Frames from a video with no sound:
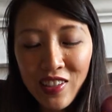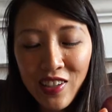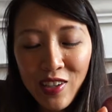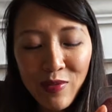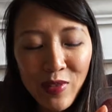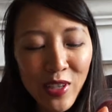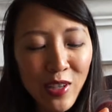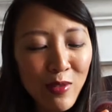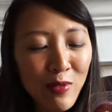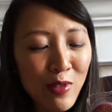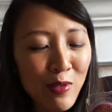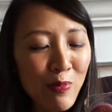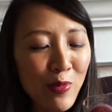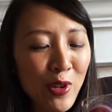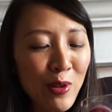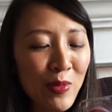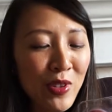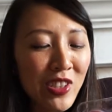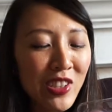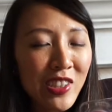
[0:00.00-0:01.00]
I mean, it
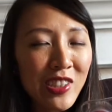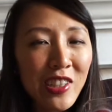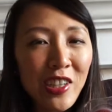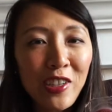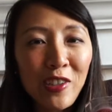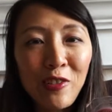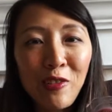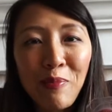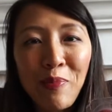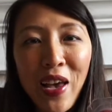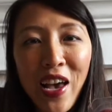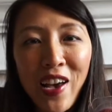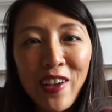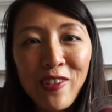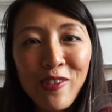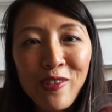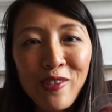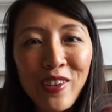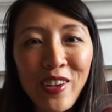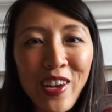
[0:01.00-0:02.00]
pretty much looks like a little
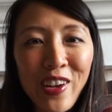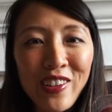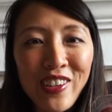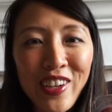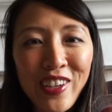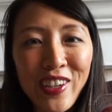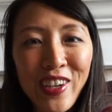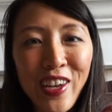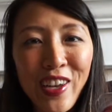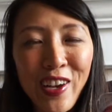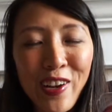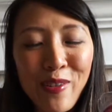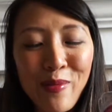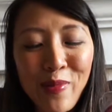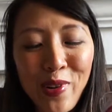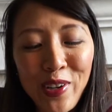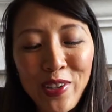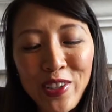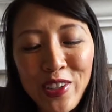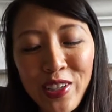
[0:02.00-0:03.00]
paddle, like a
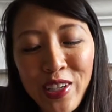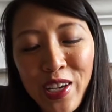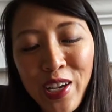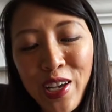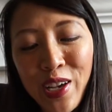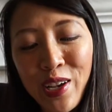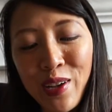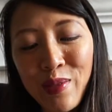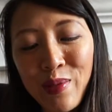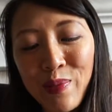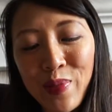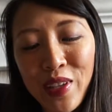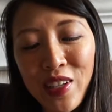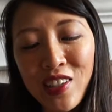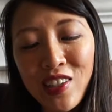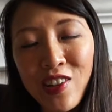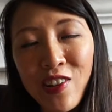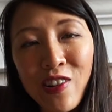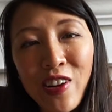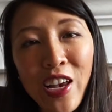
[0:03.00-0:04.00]
hairbrush,
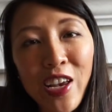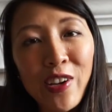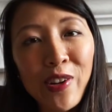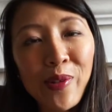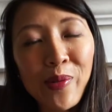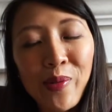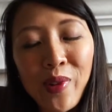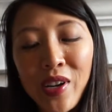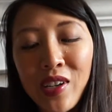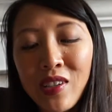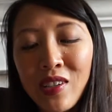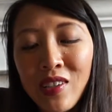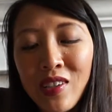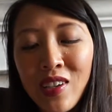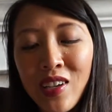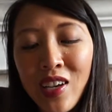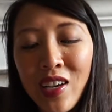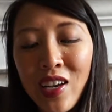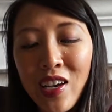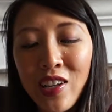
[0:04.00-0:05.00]
but they're 801
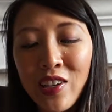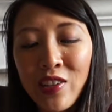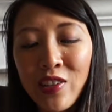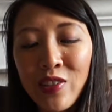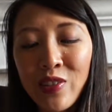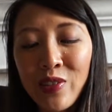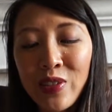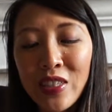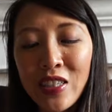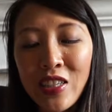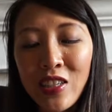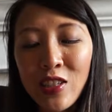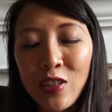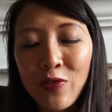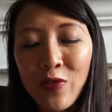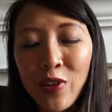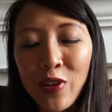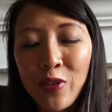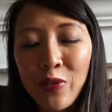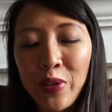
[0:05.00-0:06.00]
and you use this
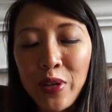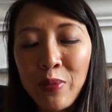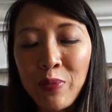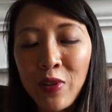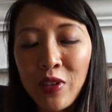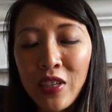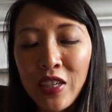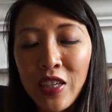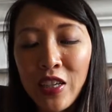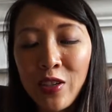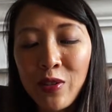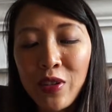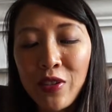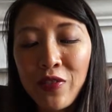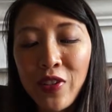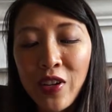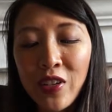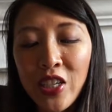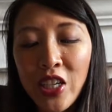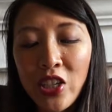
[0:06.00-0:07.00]
for cream or liquid
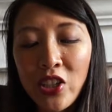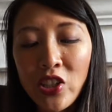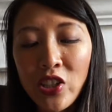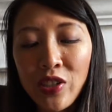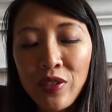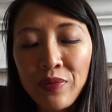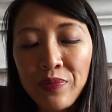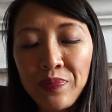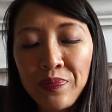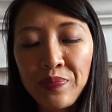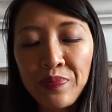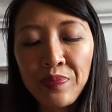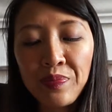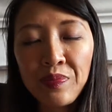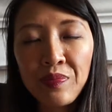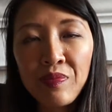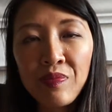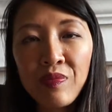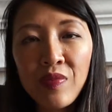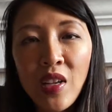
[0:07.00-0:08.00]
foundation.
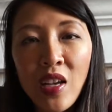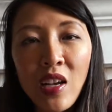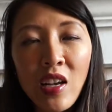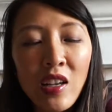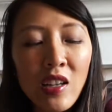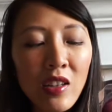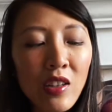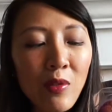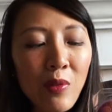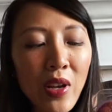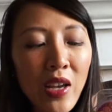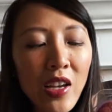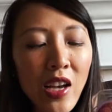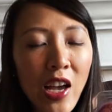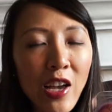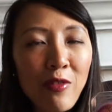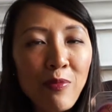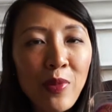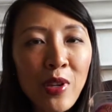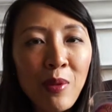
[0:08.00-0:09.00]
The way
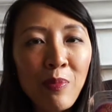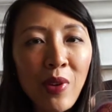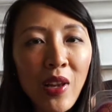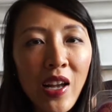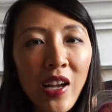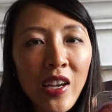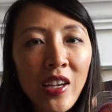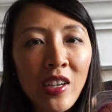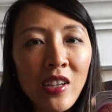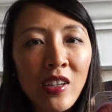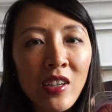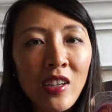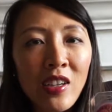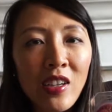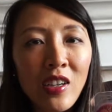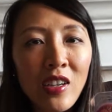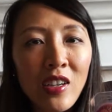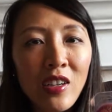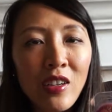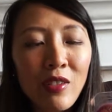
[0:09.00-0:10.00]
I've been applying
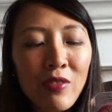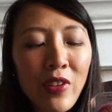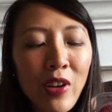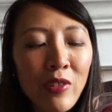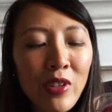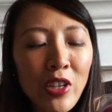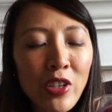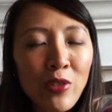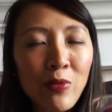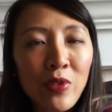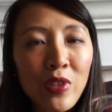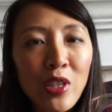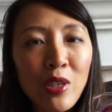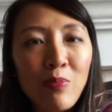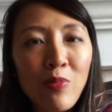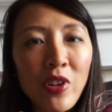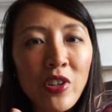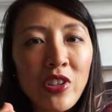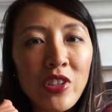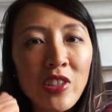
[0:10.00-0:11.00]
foundation with these
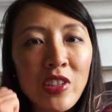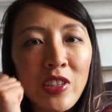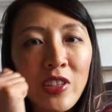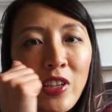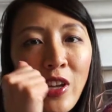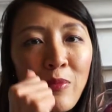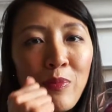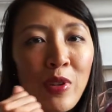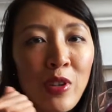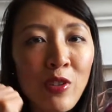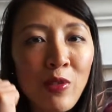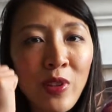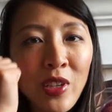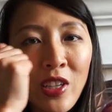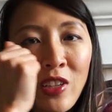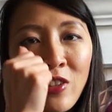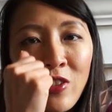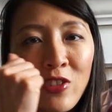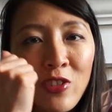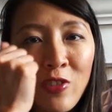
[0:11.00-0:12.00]
brushes is I've been doing
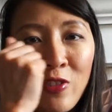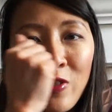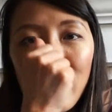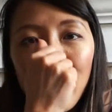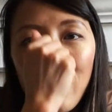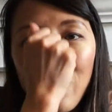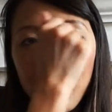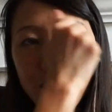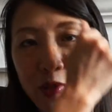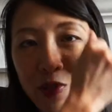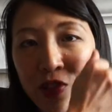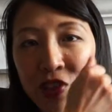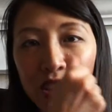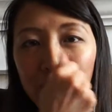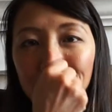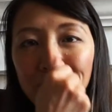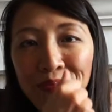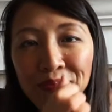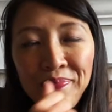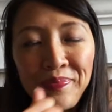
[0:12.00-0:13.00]
it in a circular
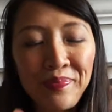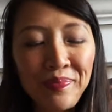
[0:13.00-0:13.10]
motion.